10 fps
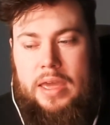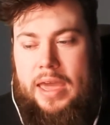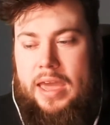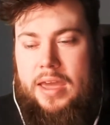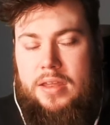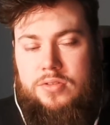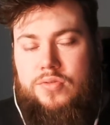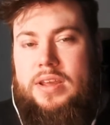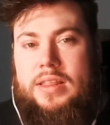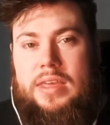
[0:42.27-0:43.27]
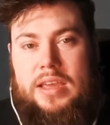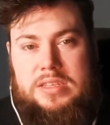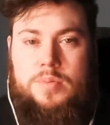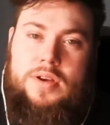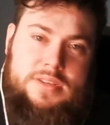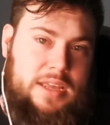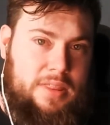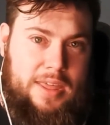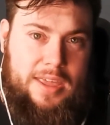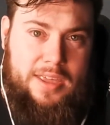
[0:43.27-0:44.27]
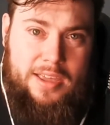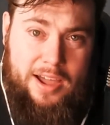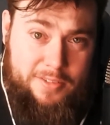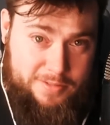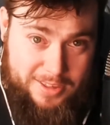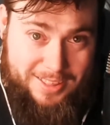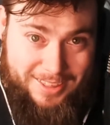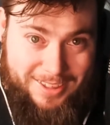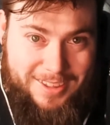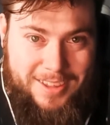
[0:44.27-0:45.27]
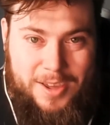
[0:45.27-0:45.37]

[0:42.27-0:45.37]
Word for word: and really express how they are feeling,